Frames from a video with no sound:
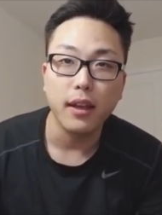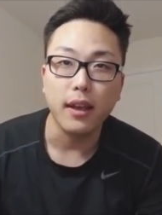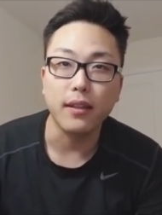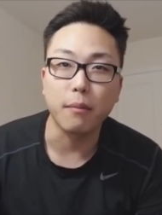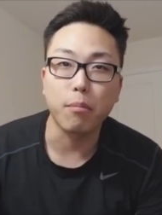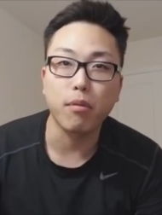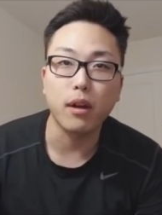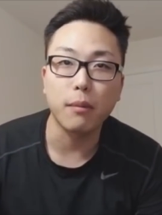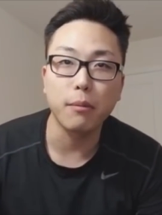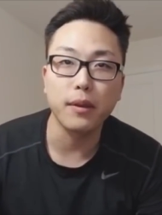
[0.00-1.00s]
And then
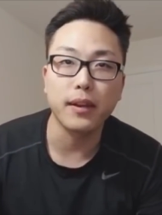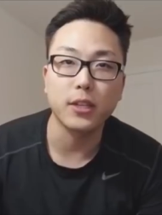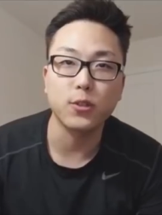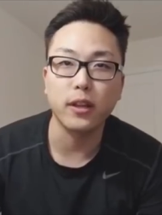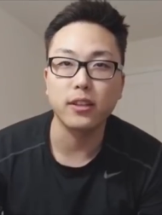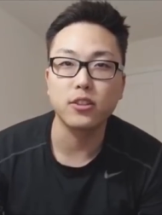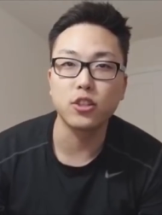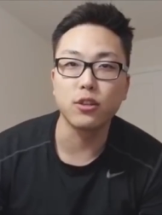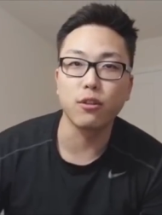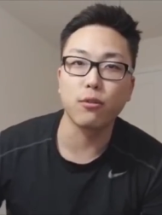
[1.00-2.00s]
probably an extra like
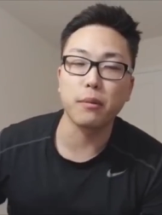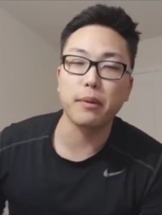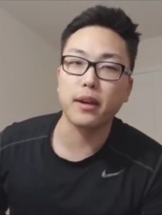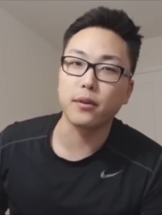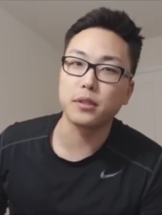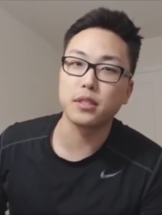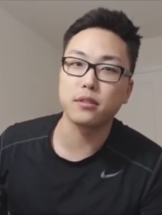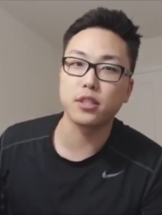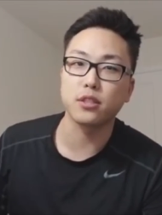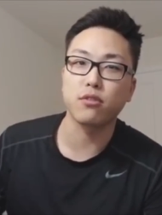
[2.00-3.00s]
2 to 3
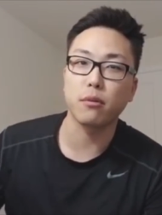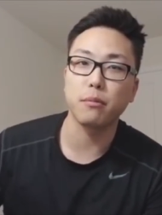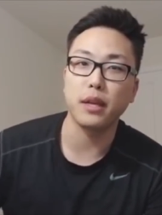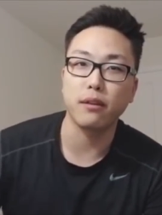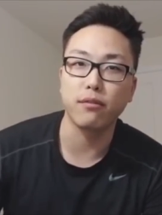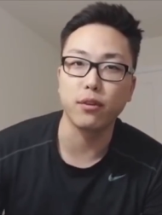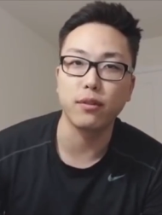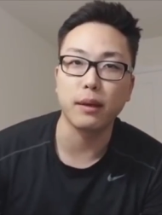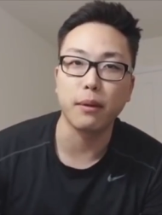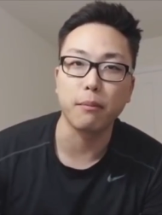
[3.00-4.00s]
pounds just from eating
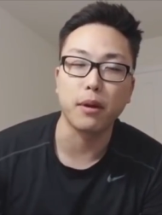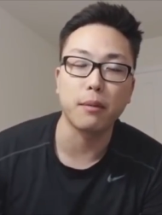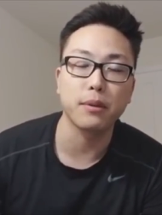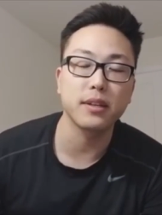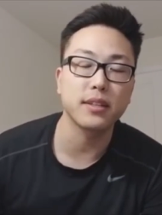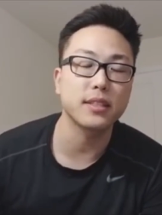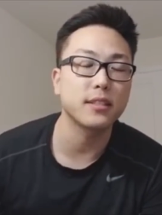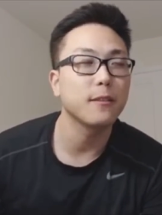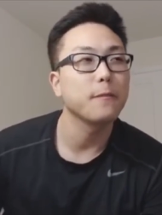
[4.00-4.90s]
food that my mom cooked.